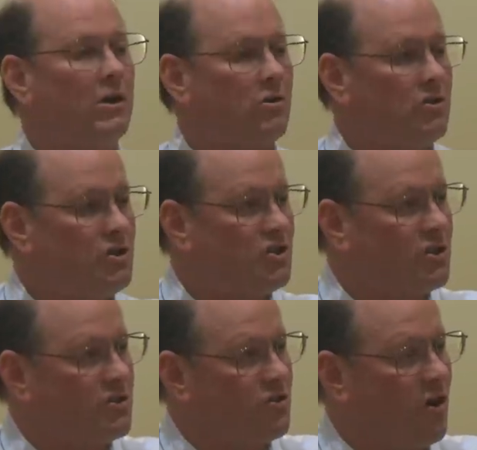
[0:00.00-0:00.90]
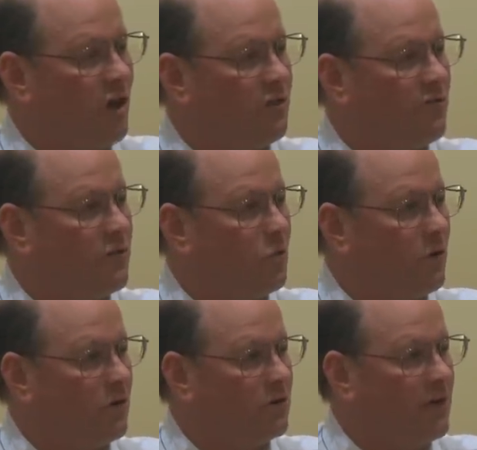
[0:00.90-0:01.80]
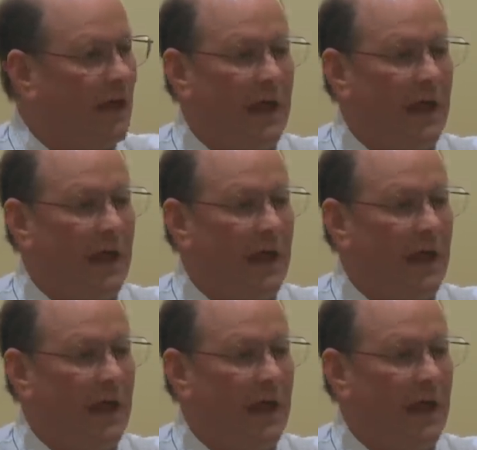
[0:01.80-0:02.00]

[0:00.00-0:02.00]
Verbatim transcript: Christians all over the world.